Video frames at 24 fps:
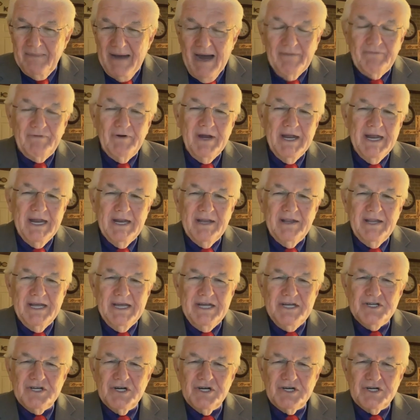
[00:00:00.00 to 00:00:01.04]
My friend,
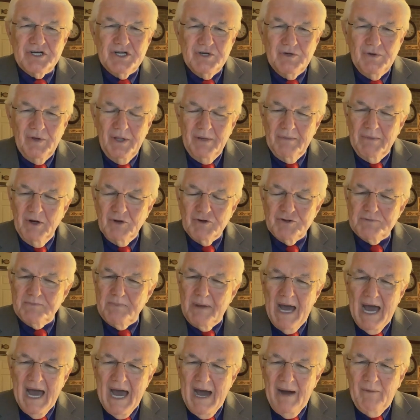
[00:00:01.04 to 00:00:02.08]
these are two of the most
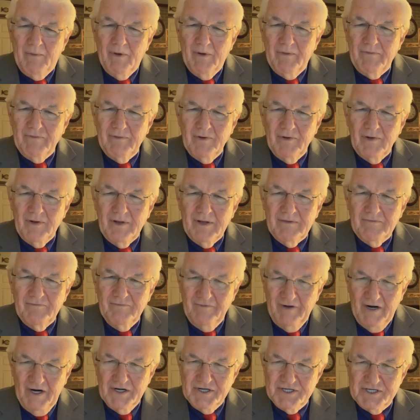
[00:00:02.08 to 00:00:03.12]
powerful
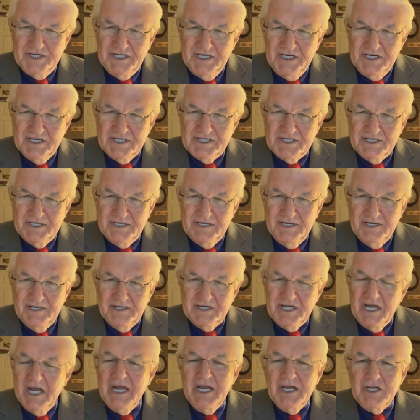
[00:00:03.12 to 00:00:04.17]
verses
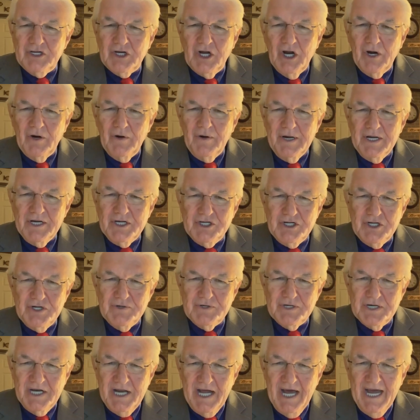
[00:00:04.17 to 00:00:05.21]
to encourage
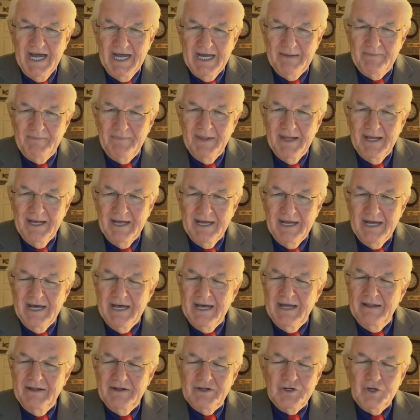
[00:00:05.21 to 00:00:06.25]
you today
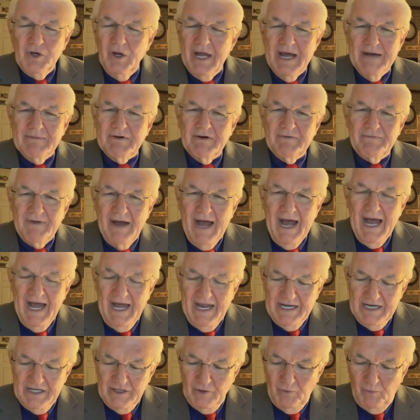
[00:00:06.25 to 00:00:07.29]
that you'll ever
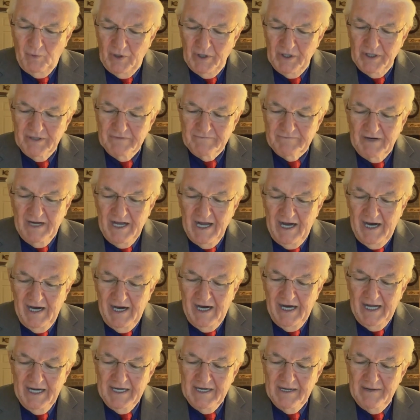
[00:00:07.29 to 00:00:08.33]
find in the Word of
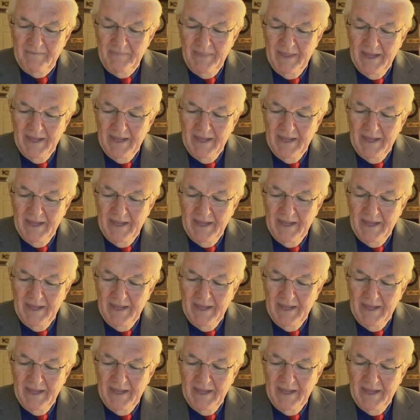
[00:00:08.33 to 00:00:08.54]
God